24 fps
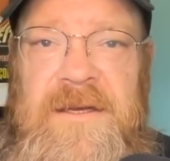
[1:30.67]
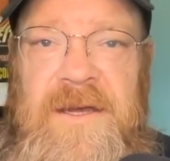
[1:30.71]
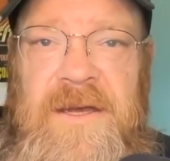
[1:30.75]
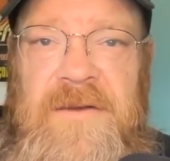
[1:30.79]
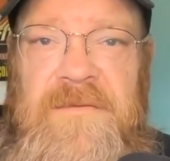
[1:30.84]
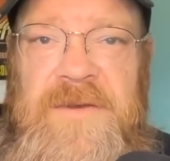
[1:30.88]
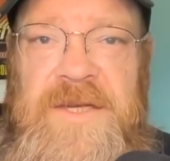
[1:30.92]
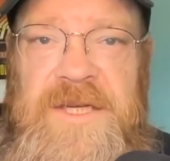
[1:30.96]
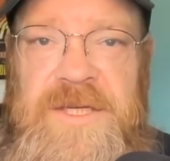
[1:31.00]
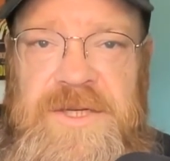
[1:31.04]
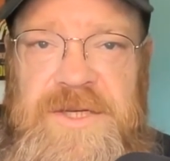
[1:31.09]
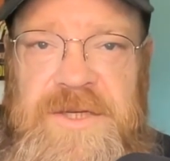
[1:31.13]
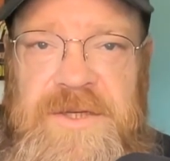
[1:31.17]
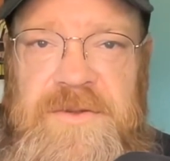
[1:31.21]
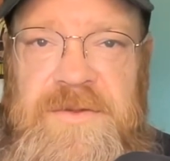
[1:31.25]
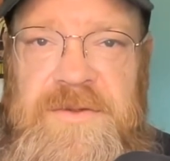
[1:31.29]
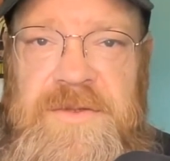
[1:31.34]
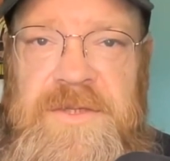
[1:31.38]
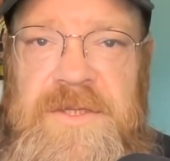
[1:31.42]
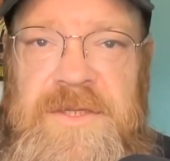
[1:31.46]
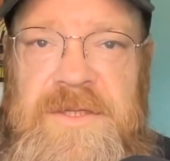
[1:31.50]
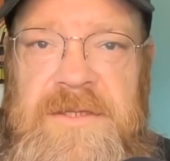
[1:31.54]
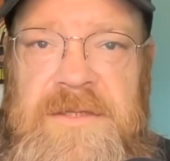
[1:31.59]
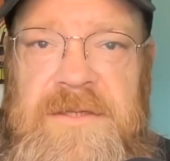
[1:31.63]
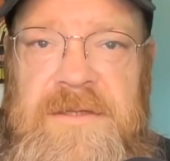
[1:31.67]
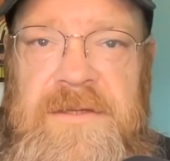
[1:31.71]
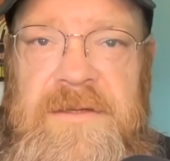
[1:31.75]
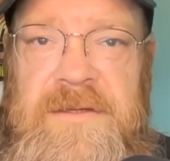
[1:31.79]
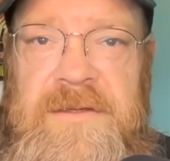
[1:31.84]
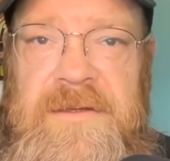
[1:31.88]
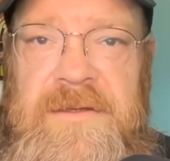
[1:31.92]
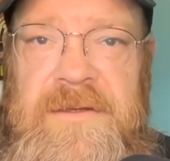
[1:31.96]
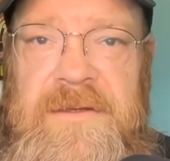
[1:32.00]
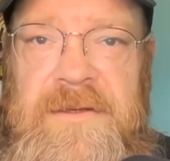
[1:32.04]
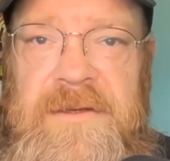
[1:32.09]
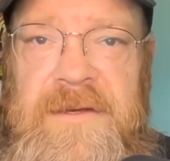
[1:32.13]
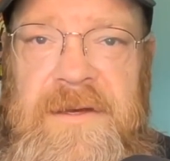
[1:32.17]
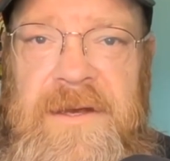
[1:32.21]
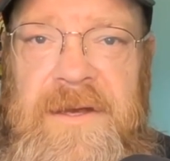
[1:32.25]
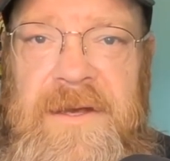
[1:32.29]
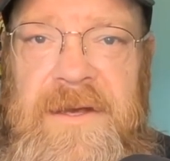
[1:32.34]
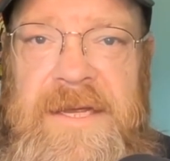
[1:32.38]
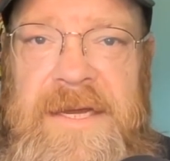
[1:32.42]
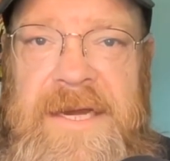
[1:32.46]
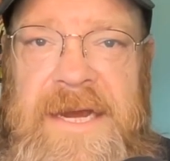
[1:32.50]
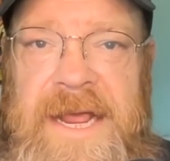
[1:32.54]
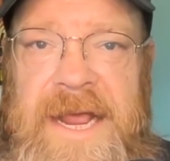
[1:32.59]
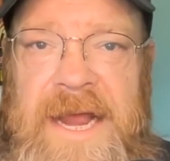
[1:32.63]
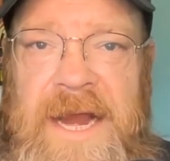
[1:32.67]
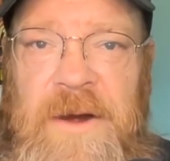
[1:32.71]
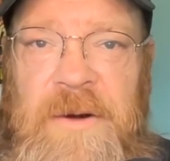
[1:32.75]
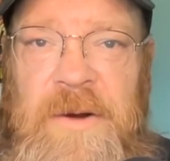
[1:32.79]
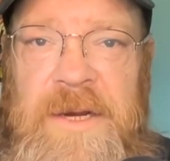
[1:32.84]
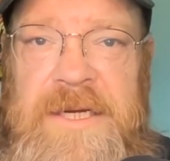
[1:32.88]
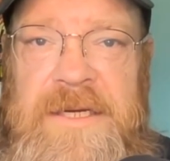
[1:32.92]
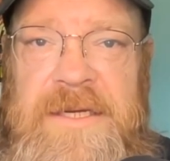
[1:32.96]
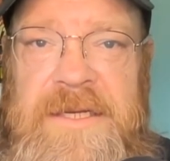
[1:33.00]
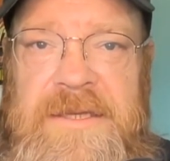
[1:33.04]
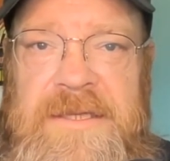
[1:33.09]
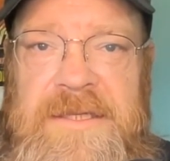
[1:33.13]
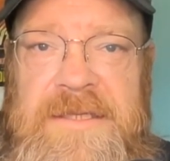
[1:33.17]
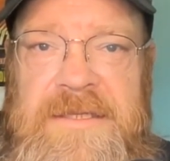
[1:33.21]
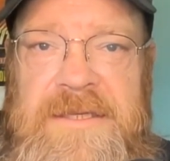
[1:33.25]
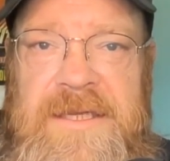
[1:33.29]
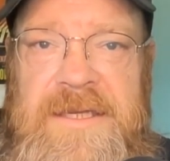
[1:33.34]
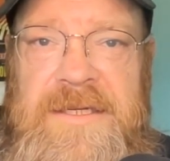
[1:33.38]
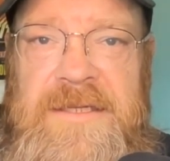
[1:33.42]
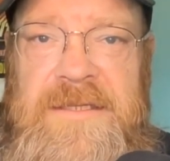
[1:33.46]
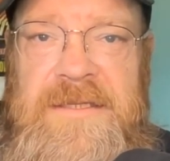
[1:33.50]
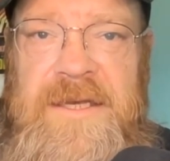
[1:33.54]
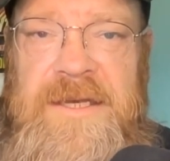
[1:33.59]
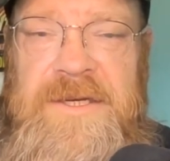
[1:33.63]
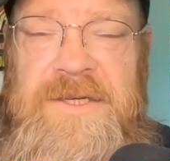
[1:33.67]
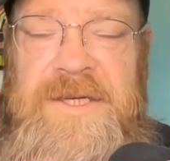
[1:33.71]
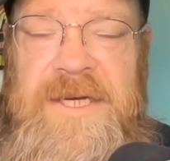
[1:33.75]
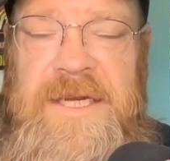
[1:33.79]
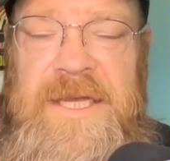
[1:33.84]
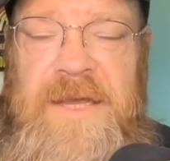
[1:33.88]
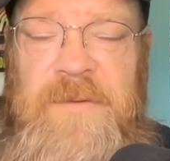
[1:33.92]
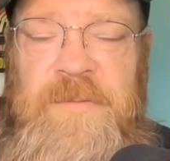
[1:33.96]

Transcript: of issues inherent in this legislation.